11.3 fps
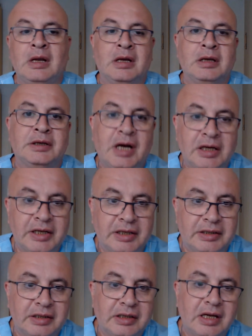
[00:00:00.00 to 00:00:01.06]
Target
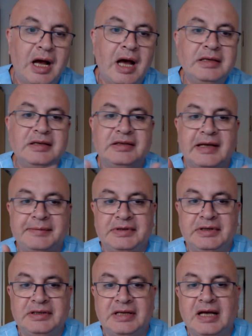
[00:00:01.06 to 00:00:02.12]

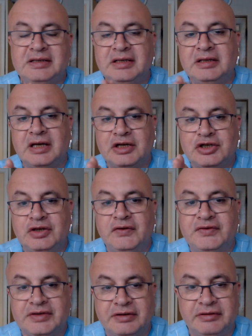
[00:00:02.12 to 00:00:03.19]
Antisepsis doesn't achieve
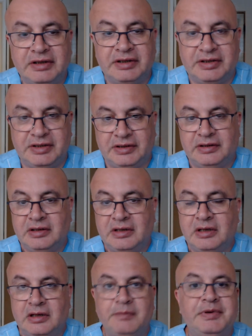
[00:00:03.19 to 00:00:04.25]
sterility,
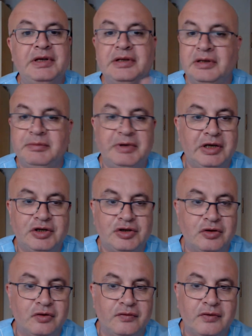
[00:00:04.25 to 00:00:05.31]
complete elimination
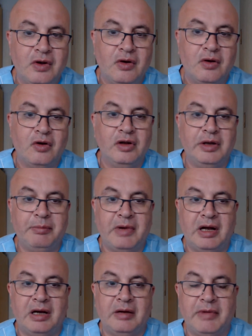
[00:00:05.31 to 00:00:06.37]
of all
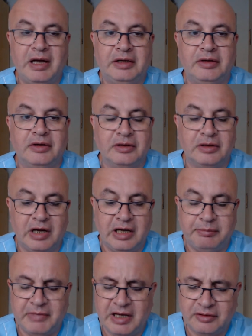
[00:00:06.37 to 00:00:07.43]
uh, micro uh,
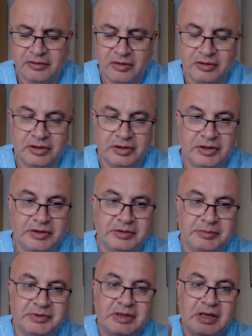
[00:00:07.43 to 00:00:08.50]

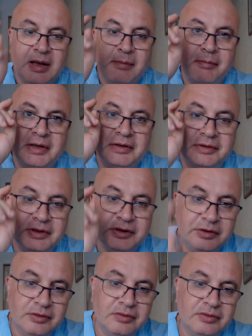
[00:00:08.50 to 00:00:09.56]
microorganisms, but
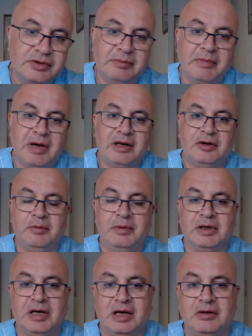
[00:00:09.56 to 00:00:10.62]
reduce the microbial
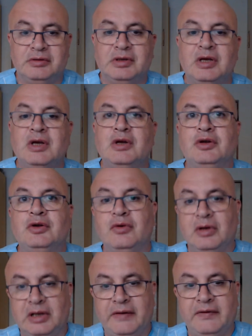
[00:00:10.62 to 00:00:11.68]
count to a
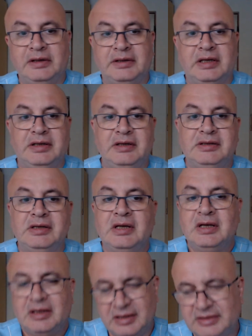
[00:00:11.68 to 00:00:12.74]
level that is
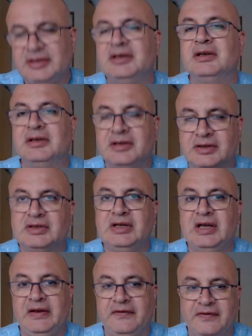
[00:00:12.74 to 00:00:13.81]
considered
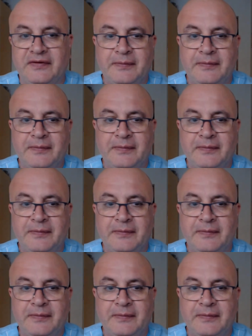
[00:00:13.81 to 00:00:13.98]
safe.